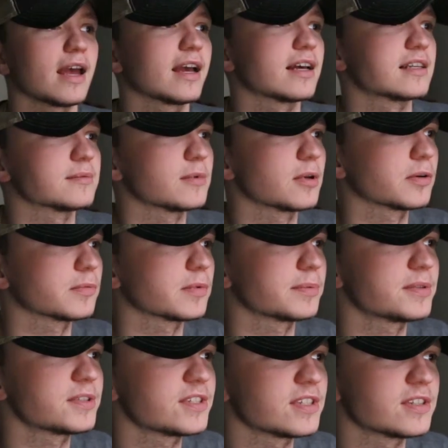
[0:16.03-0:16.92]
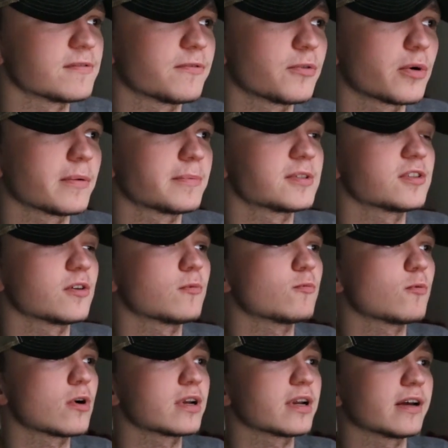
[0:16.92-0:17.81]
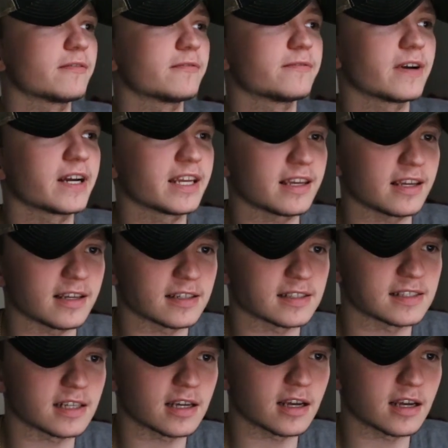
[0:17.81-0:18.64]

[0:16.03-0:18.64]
Hey guys, welcome back to Season 4, Episode 1 of Vikings.